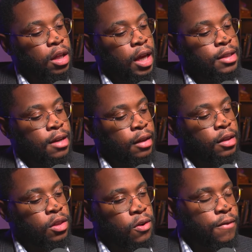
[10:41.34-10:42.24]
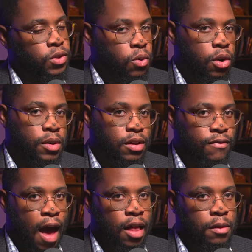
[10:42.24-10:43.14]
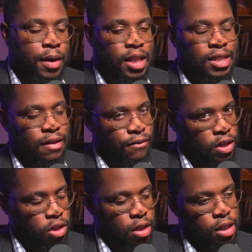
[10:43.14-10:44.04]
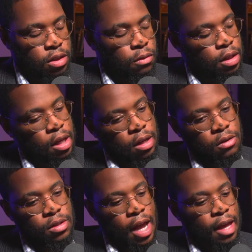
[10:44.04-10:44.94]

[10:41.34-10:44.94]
it's not that the Novus Ordo is invalid, but it's deficient is the word they use.